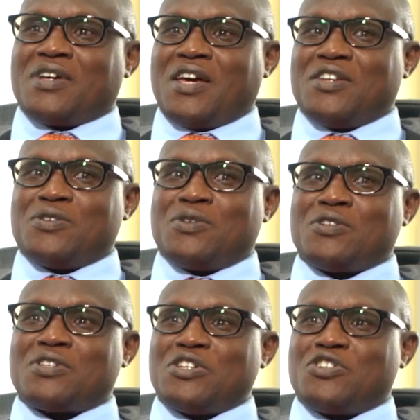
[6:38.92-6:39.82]
and you
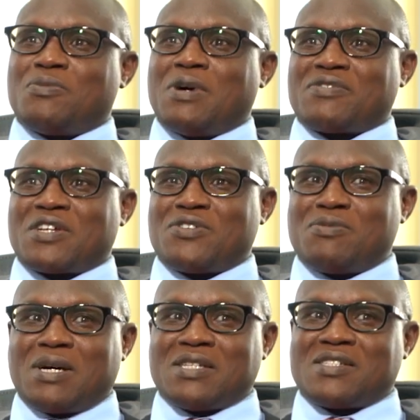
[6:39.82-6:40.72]
lost a job after 2
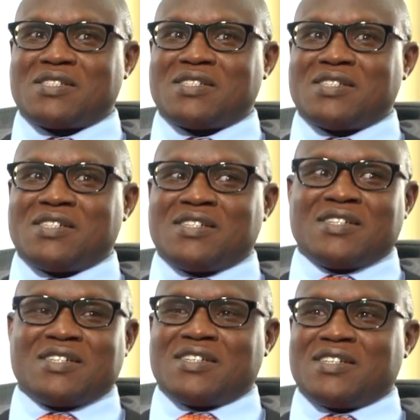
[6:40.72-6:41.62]
months,
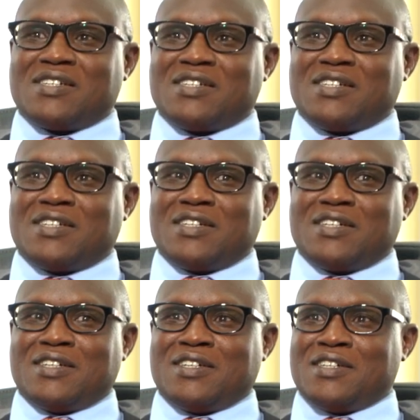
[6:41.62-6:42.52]

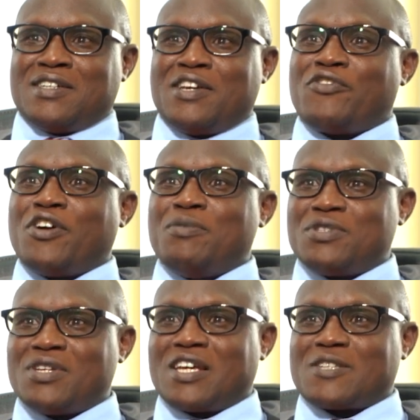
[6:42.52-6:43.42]
for him he
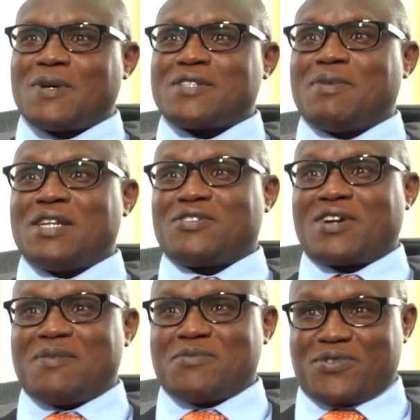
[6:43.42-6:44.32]
still expects money to
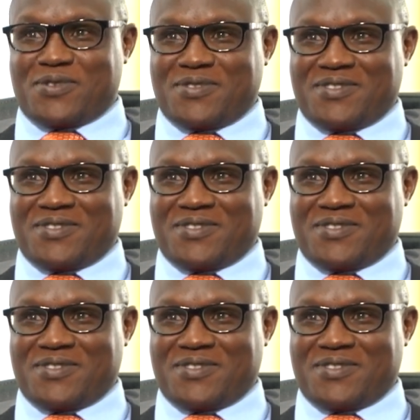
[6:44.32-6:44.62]
come through.